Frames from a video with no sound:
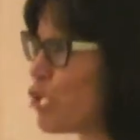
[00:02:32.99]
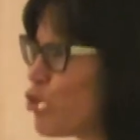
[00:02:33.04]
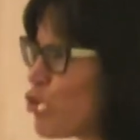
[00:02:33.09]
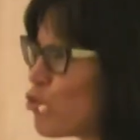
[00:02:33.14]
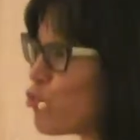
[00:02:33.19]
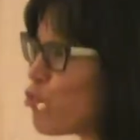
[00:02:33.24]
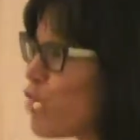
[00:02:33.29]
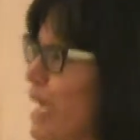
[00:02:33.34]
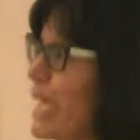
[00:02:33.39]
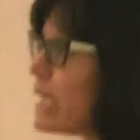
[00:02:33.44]

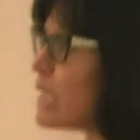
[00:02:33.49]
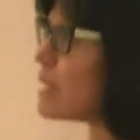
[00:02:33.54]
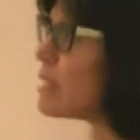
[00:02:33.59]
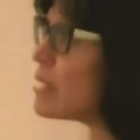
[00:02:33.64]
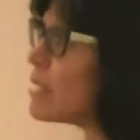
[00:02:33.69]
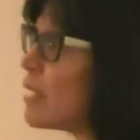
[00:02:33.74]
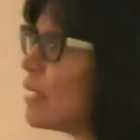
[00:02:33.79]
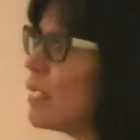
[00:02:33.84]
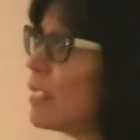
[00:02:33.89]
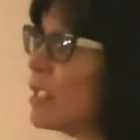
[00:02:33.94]

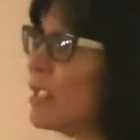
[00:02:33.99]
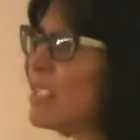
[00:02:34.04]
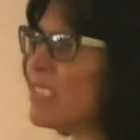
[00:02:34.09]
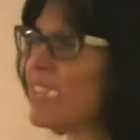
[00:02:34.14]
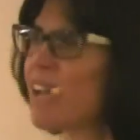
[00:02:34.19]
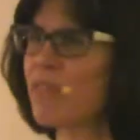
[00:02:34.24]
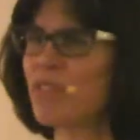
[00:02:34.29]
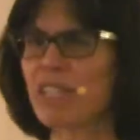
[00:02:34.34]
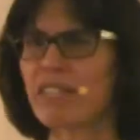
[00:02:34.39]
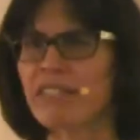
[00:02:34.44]
great to
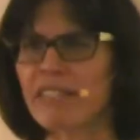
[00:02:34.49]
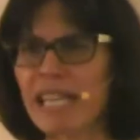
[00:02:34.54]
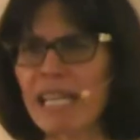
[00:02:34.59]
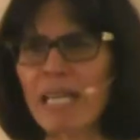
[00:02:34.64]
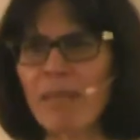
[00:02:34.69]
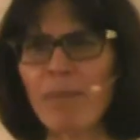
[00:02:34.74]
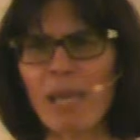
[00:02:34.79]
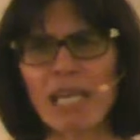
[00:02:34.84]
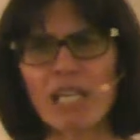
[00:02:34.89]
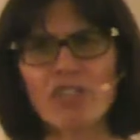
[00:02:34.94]
have the
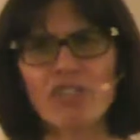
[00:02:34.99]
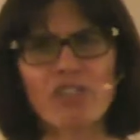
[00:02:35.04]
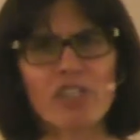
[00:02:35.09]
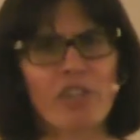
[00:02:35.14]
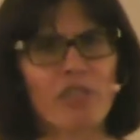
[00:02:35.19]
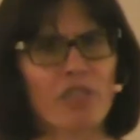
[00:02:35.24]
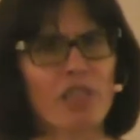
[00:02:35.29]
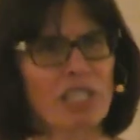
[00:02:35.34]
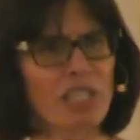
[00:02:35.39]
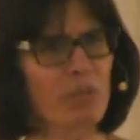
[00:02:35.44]
same age
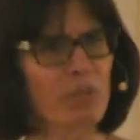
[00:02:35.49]
difference